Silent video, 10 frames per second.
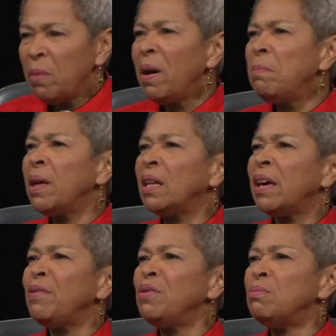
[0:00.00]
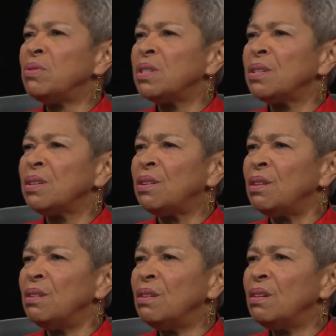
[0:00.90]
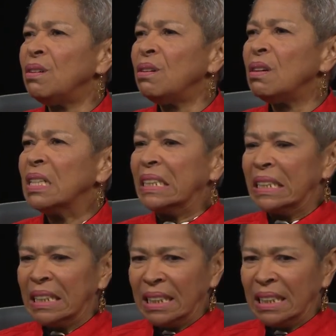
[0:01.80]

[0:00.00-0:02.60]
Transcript: What about Pelé from Brazil? Oh, uh-huh.